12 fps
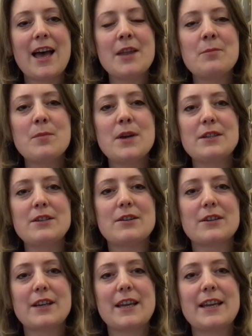And
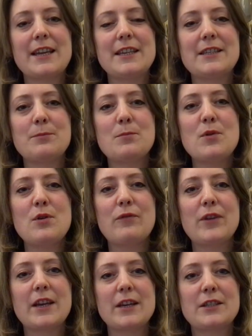Murdoch is
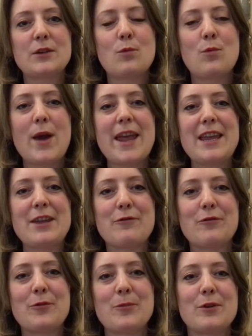moving us away
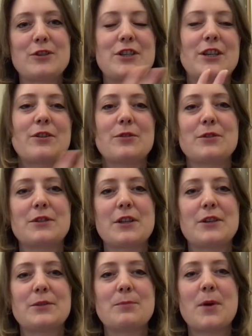from what she calls
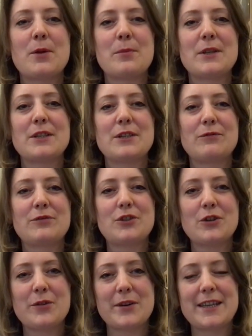those moments of
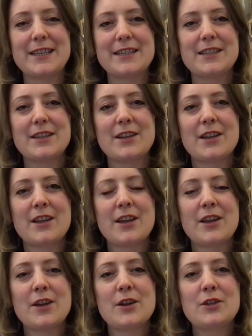choice,
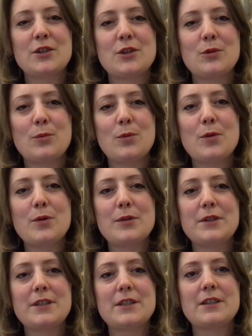
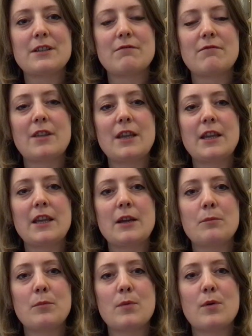towards
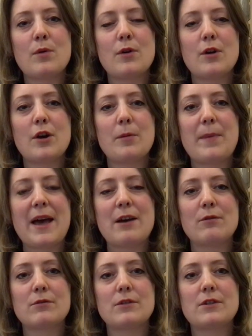thinking more
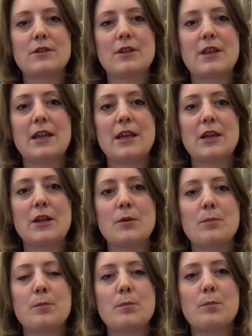about the
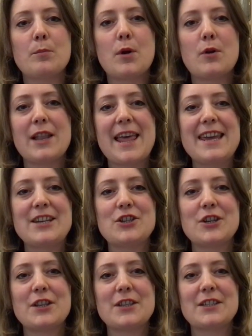moral
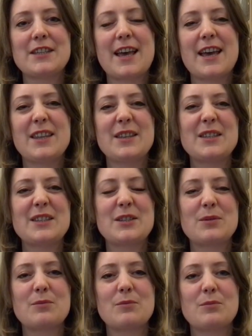agent and